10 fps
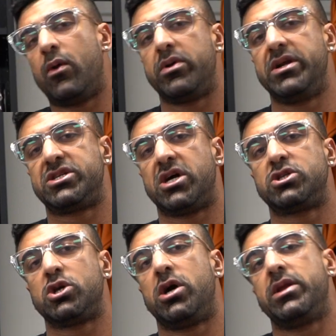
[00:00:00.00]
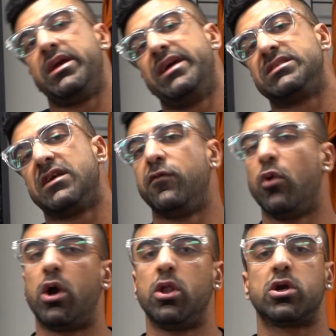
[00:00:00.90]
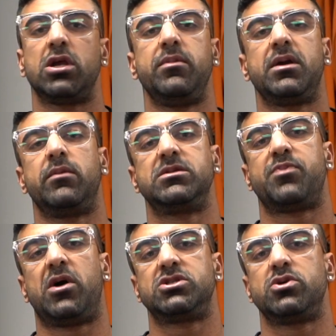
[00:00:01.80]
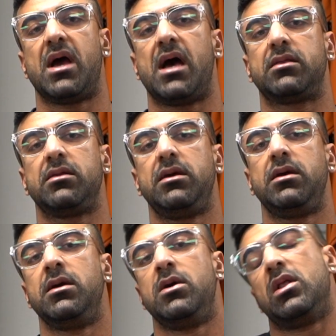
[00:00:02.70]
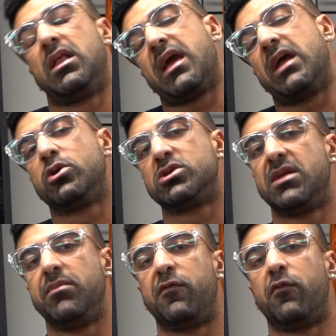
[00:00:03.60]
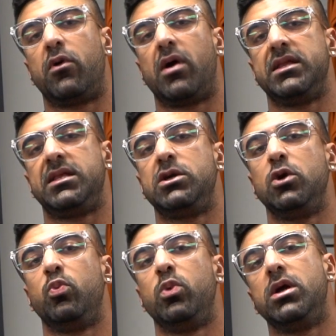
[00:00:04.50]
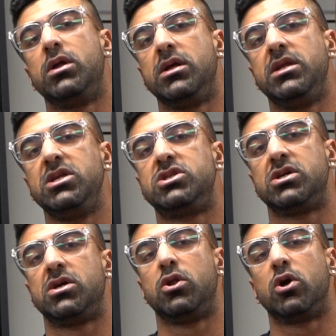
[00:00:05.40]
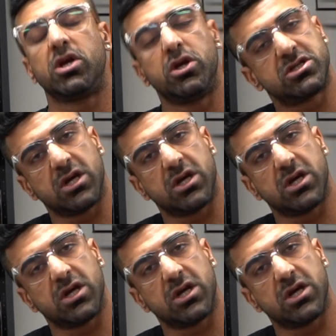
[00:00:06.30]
I wanted to touch on is if you are looking to become a sponsored athlete, like Edgar said before, I think you really need to look at your